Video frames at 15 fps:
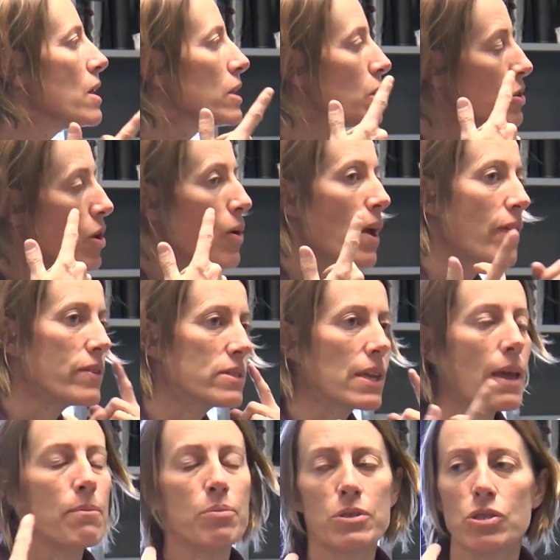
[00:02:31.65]
you don't get the
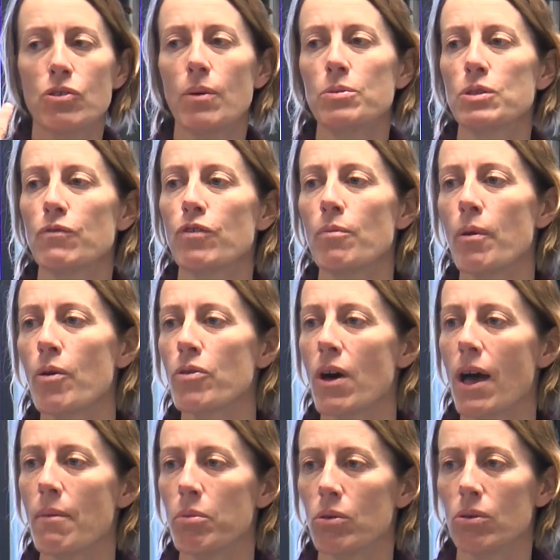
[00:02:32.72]
same prescription for both
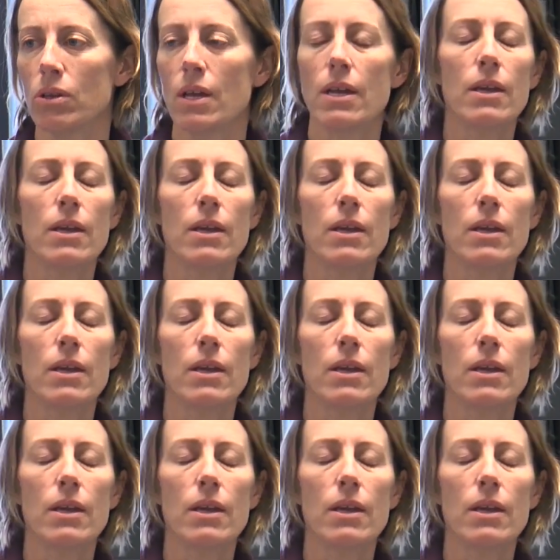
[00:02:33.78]
eyeball.